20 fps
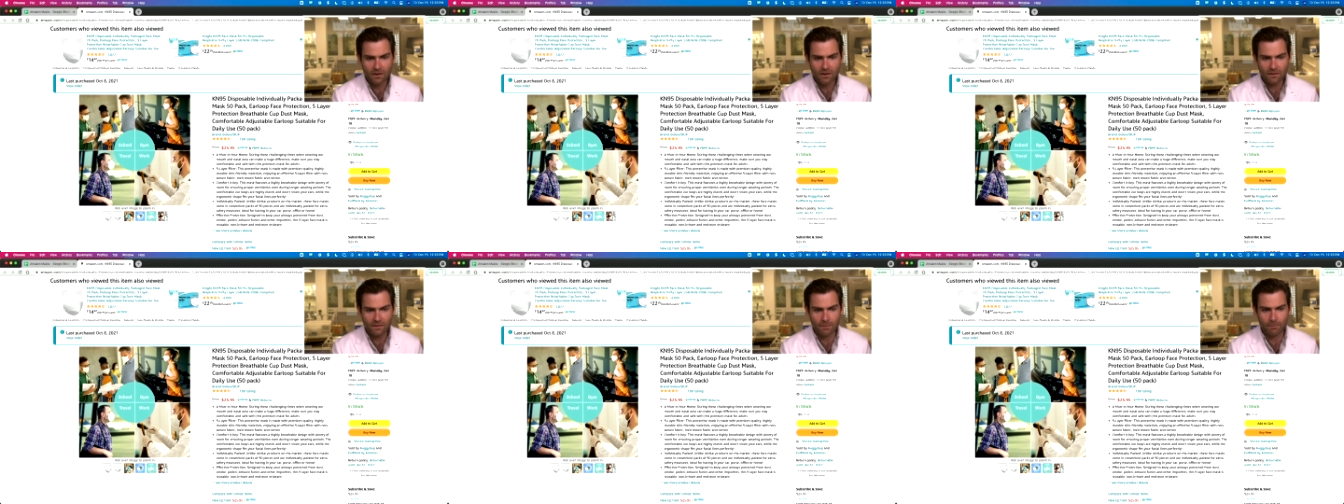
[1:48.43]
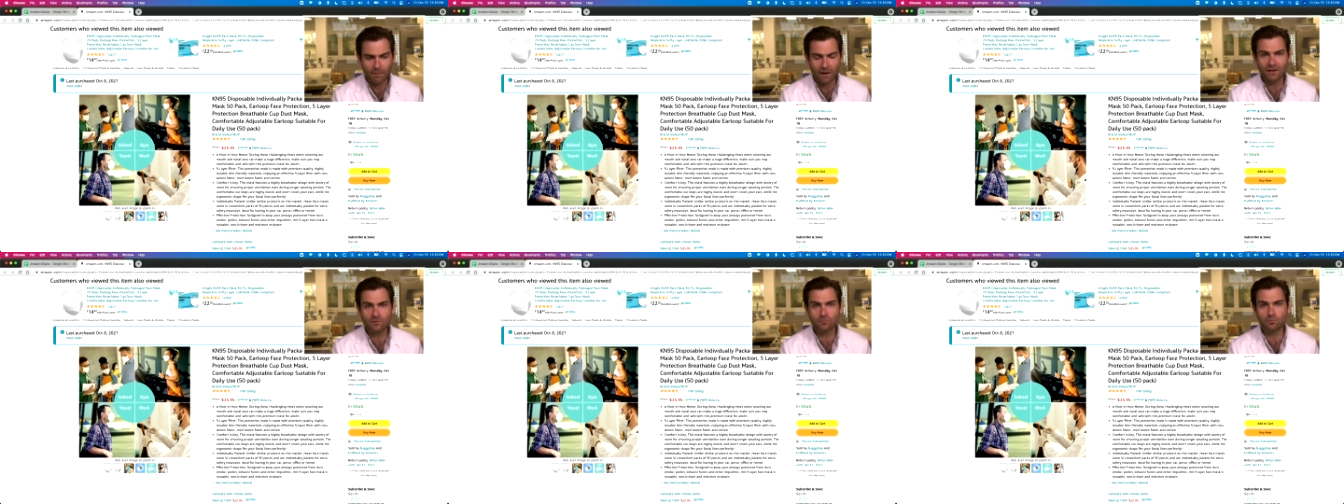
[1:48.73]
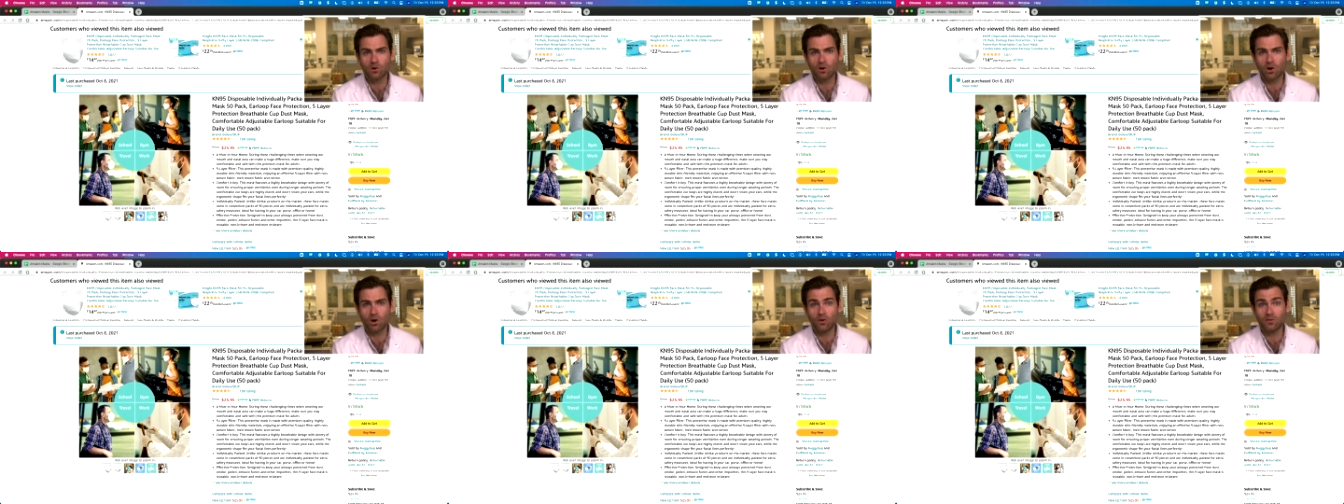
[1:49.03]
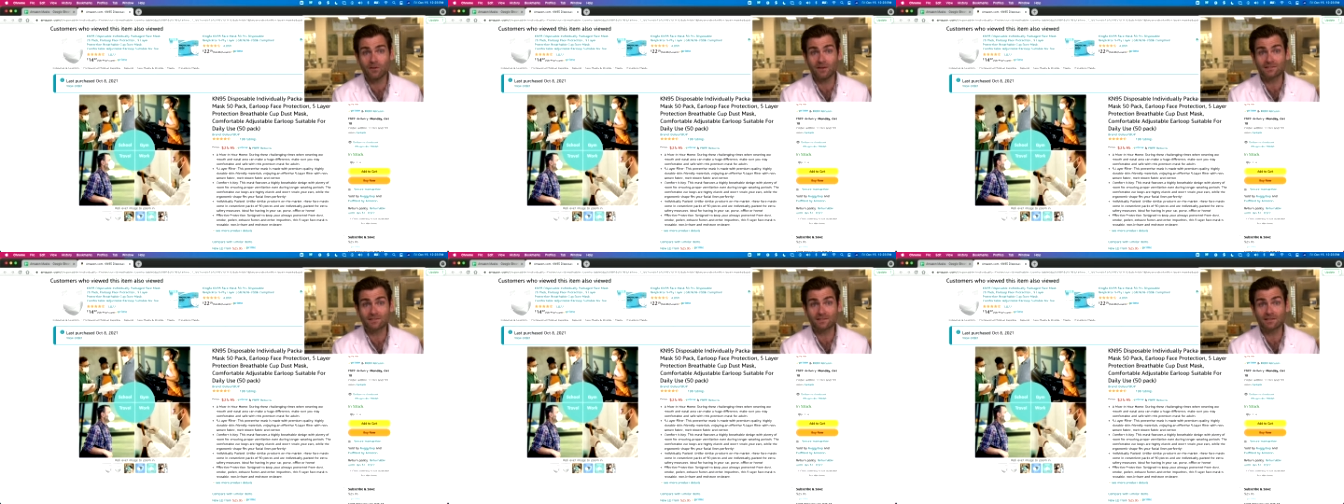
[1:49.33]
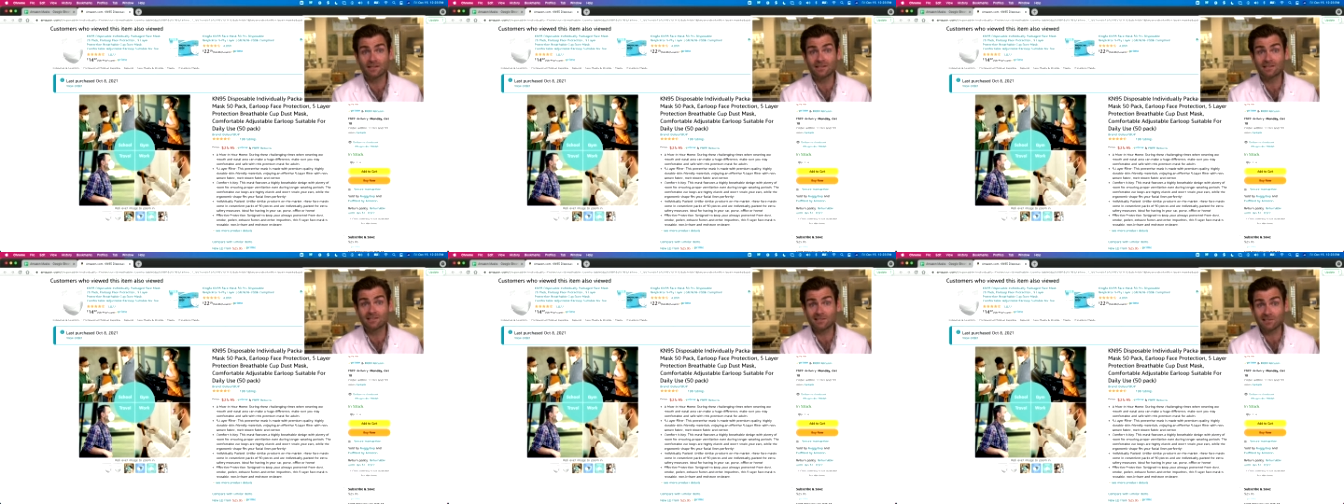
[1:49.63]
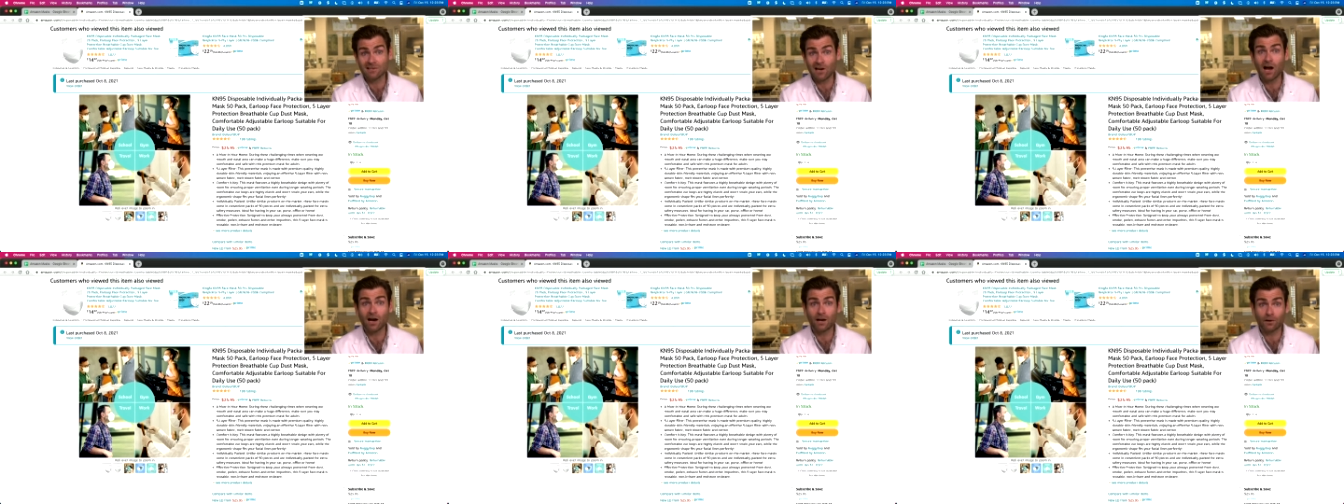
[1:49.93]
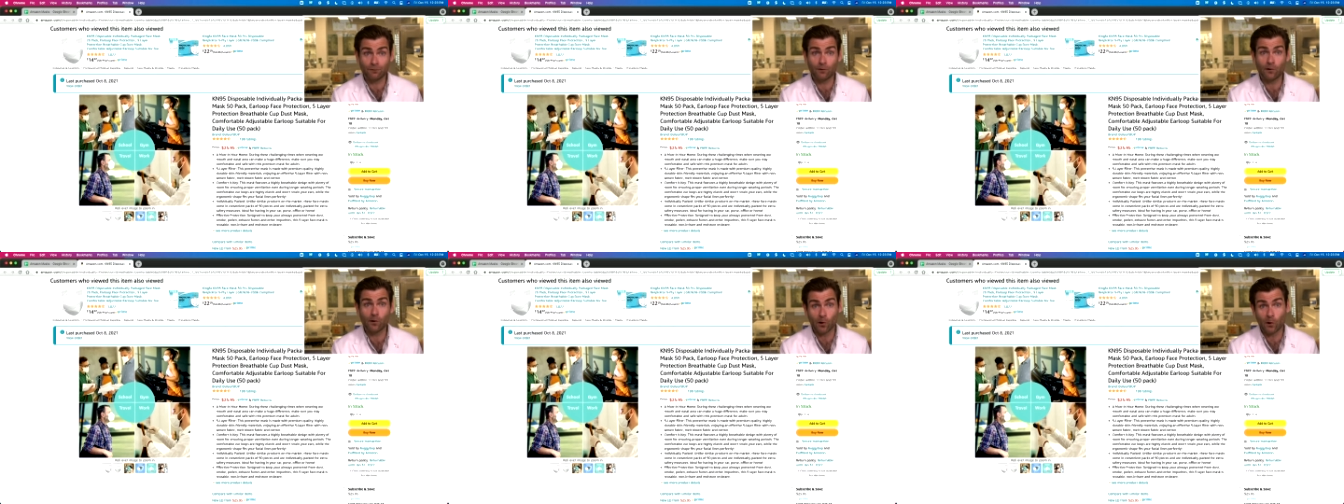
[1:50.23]
they might as well call this stock
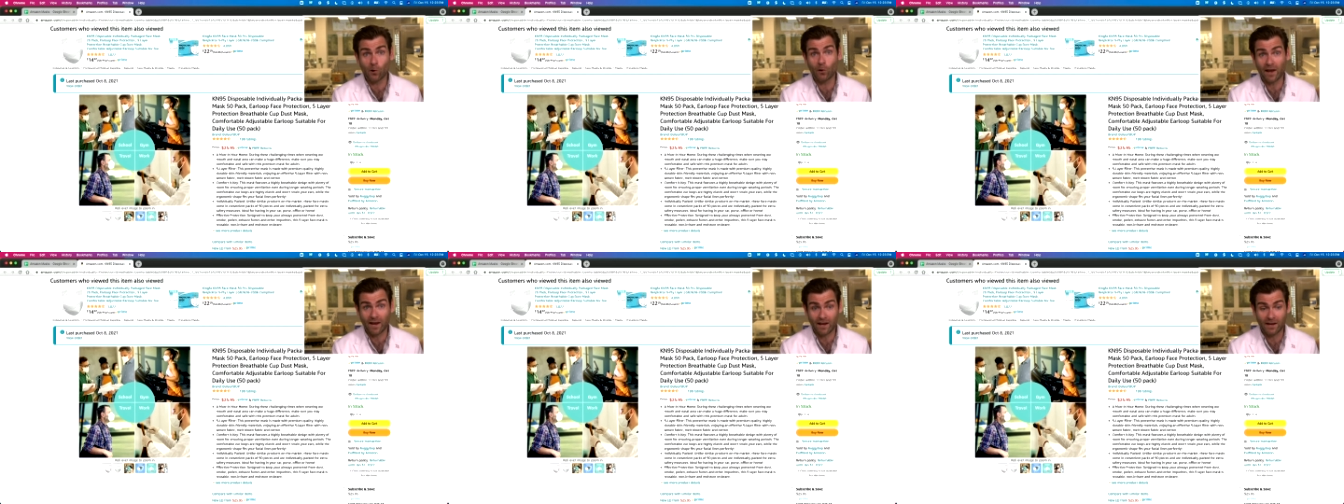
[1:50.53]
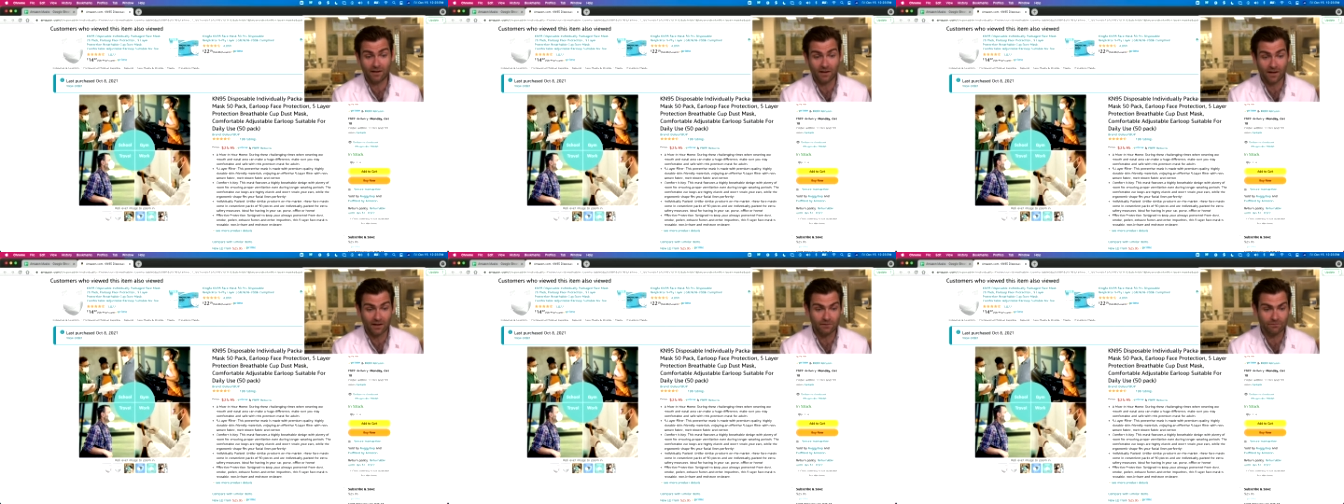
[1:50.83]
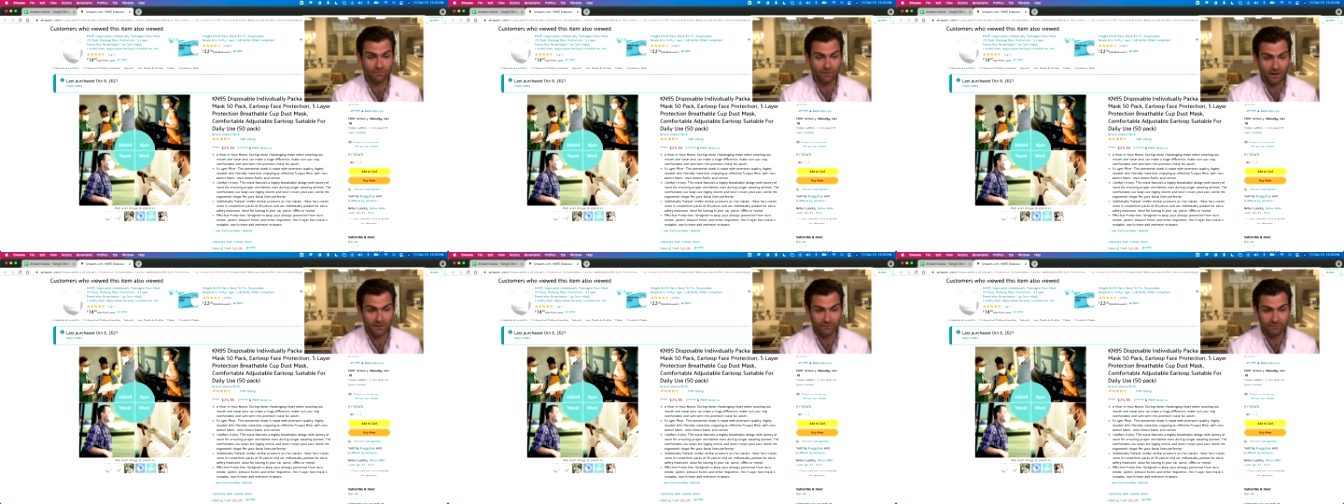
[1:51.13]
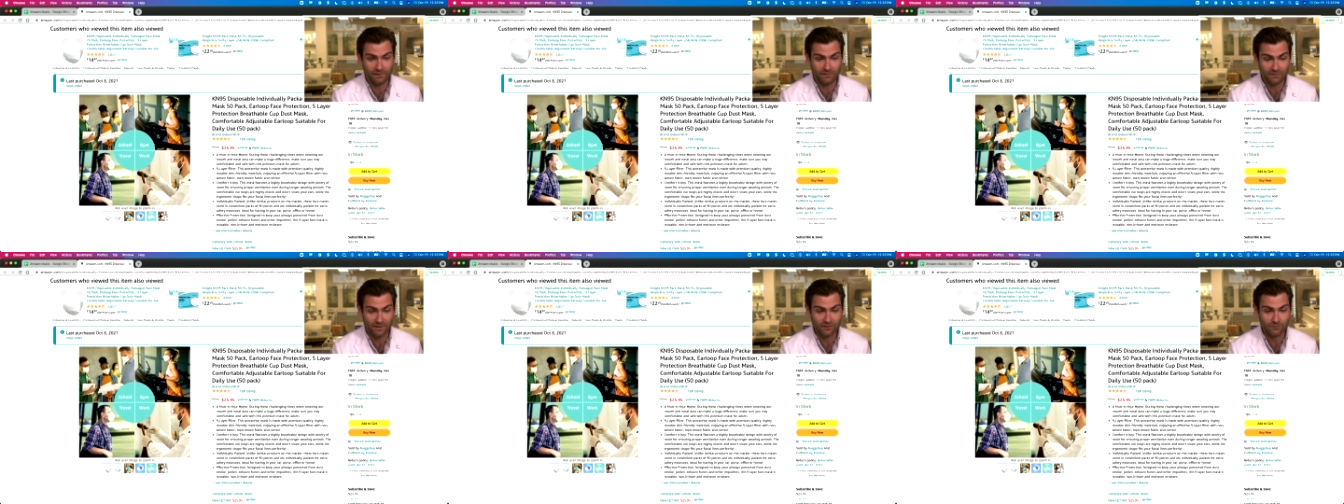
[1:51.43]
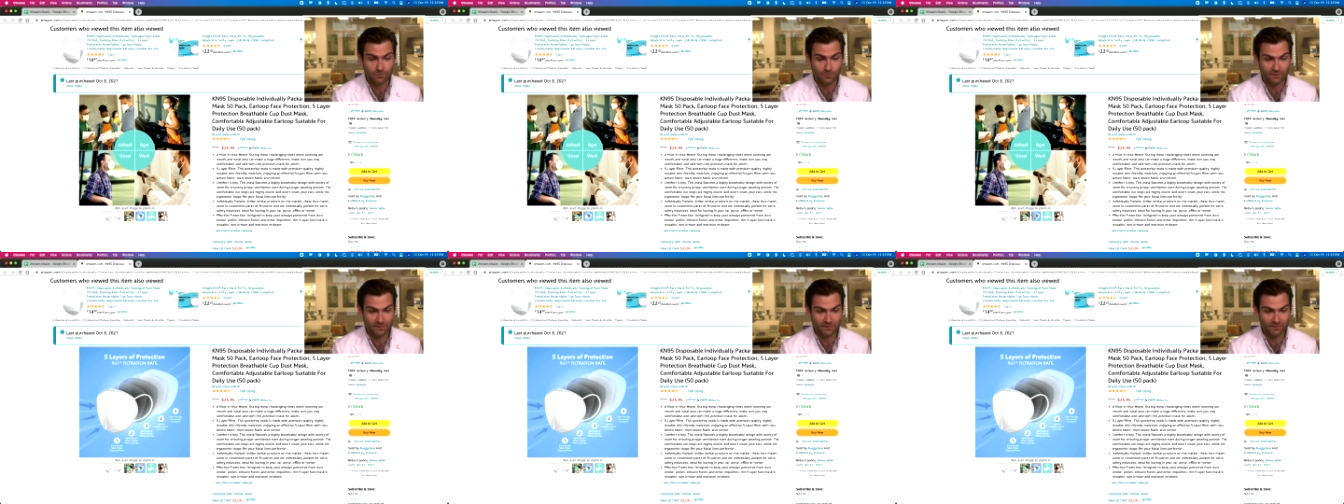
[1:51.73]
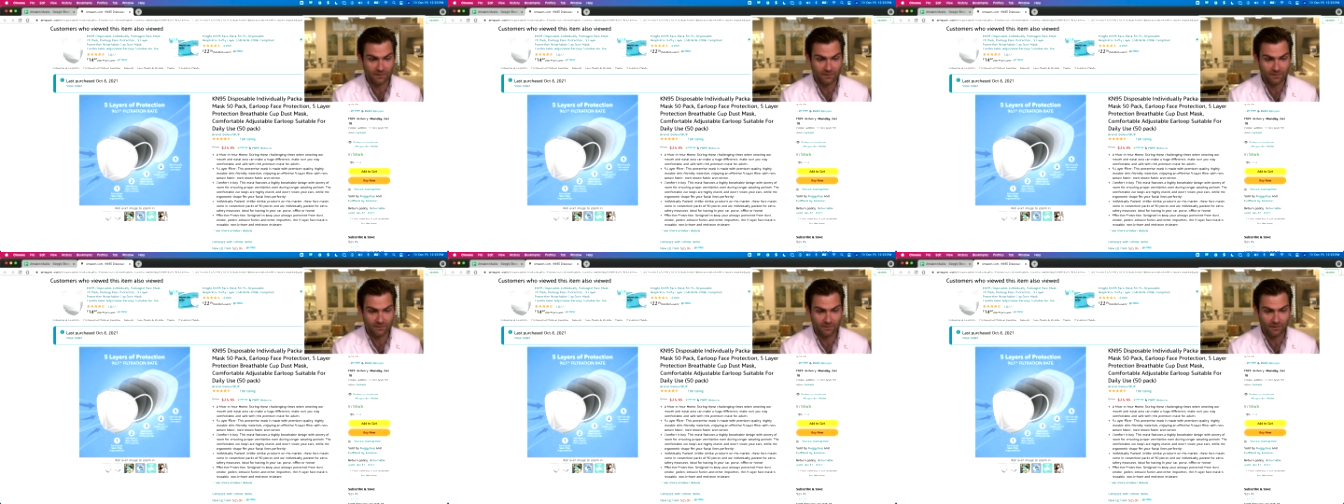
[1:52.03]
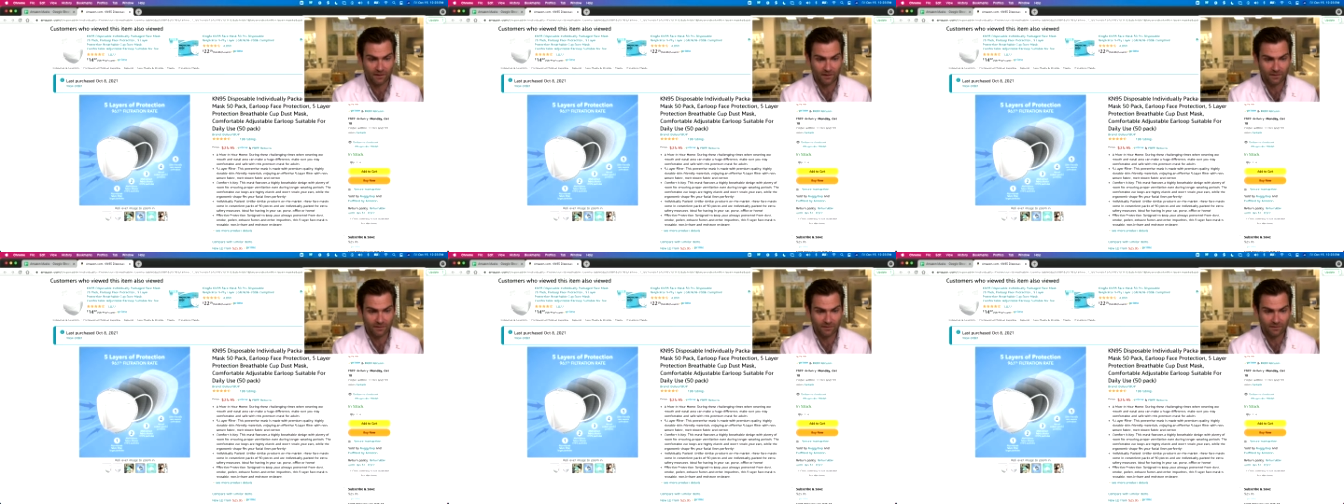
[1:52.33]
photo KN95 because that's what this is. Like,